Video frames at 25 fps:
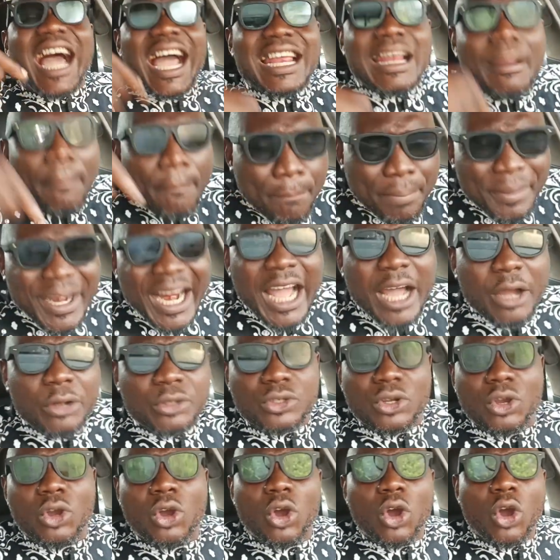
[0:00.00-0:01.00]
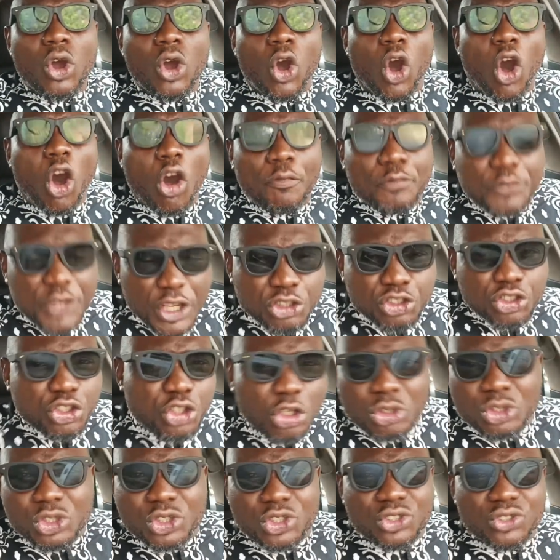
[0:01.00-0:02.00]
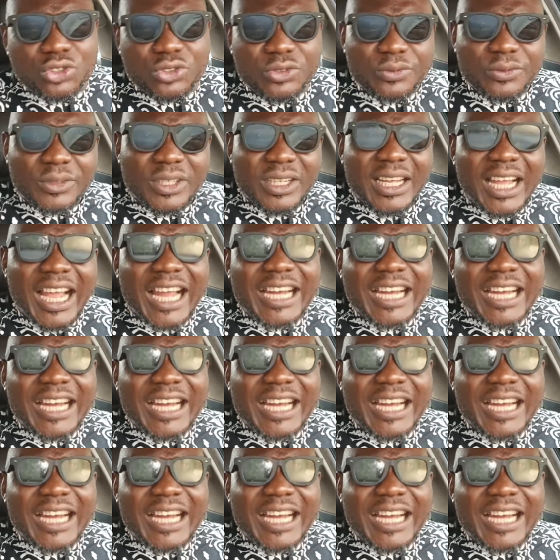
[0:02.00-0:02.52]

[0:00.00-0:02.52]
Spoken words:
I am proud of these youths,